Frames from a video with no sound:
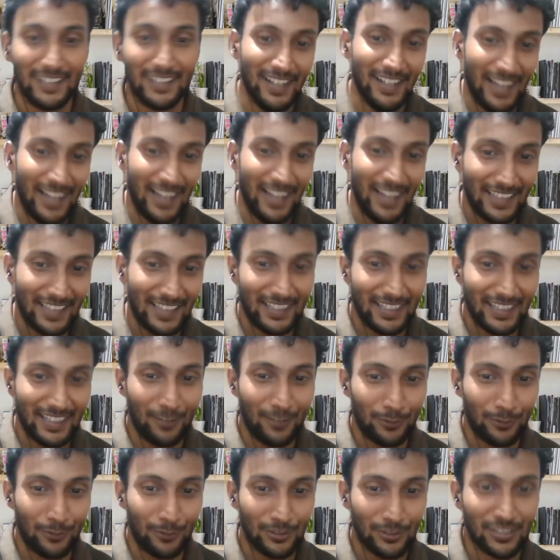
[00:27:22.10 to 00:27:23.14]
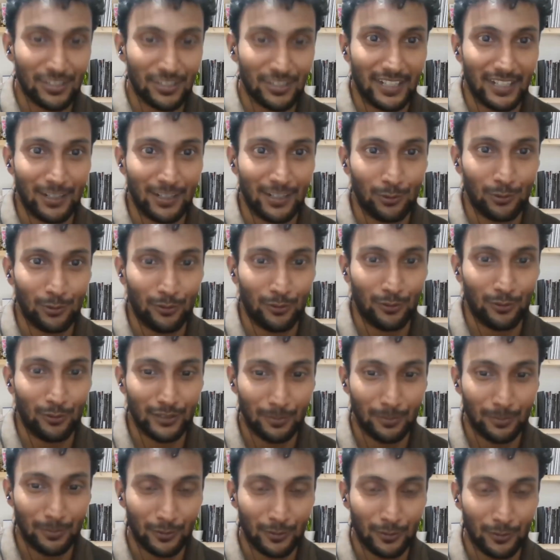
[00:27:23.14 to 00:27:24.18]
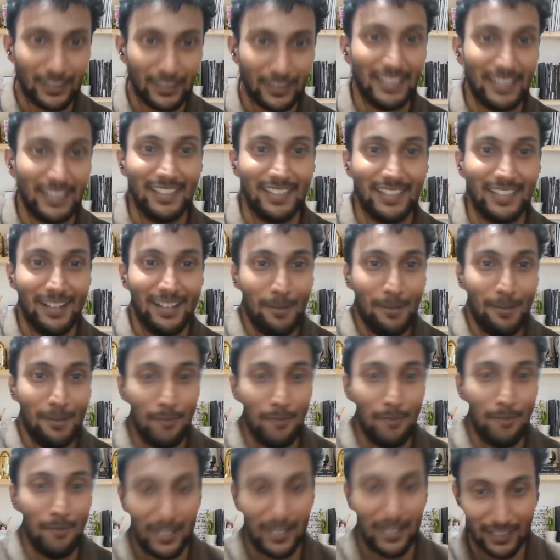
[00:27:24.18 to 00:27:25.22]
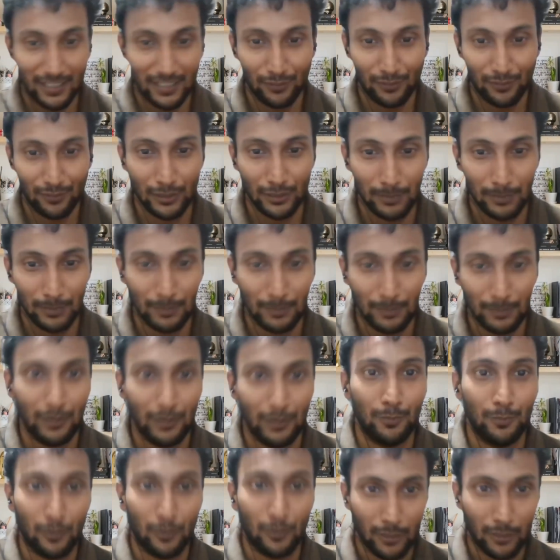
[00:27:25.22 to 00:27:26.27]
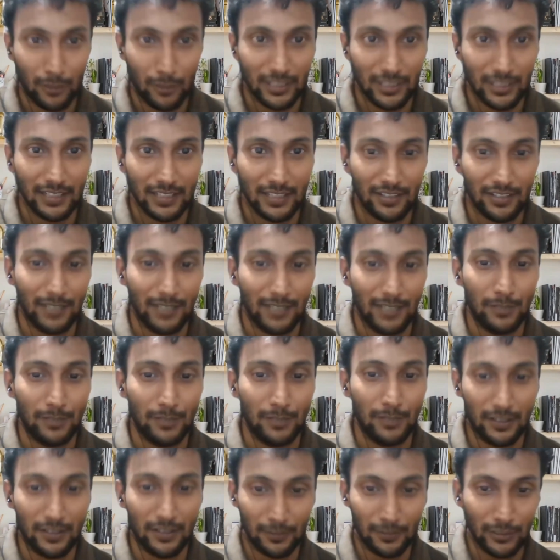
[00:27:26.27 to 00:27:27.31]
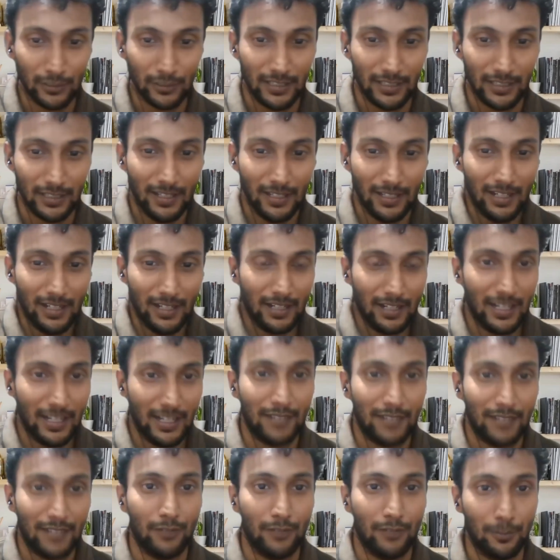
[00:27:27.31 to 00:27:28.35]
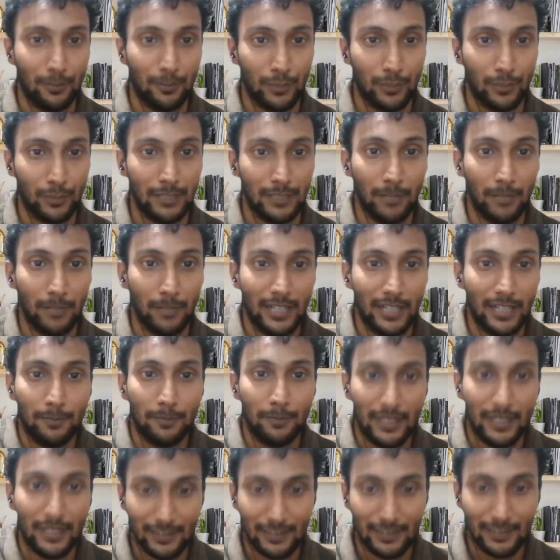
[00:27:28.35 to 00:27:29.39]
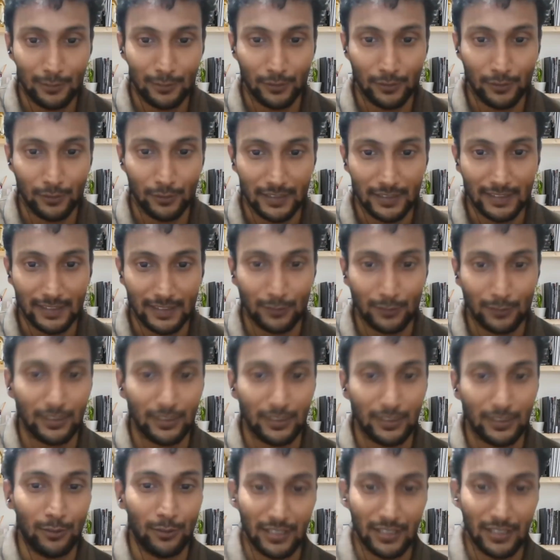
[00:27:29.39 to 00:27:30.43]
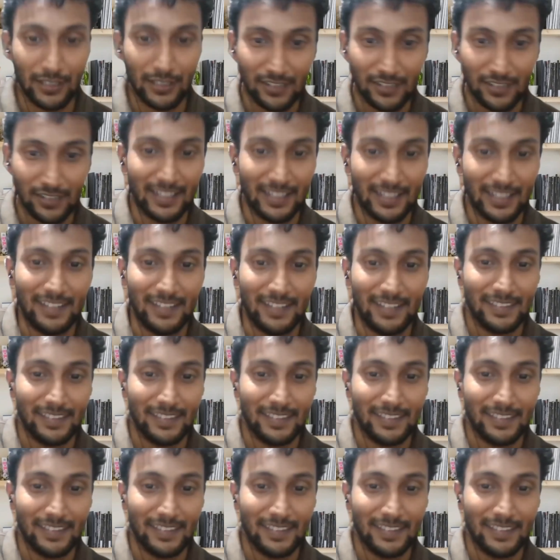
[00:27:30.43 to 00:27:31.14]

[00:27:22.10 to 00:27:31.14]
and therefore China took over the ports. And it mattered for the people who promoted it, right? Because for the at one point, Mike Pence used this to say, okay, China is